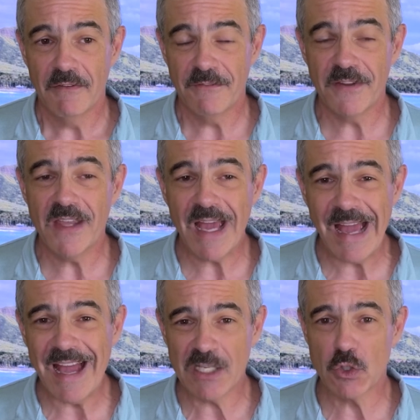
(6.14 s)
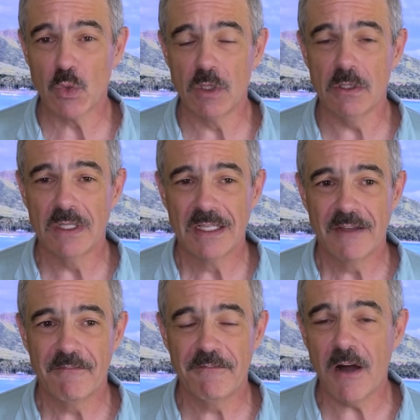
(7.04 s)
for the actual
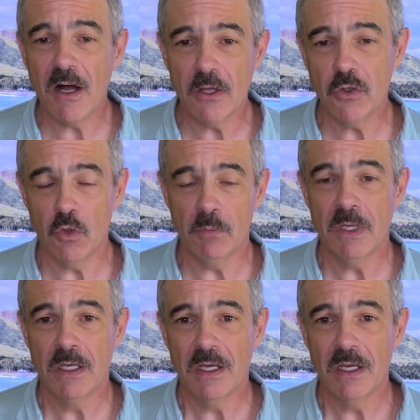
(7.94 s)
volume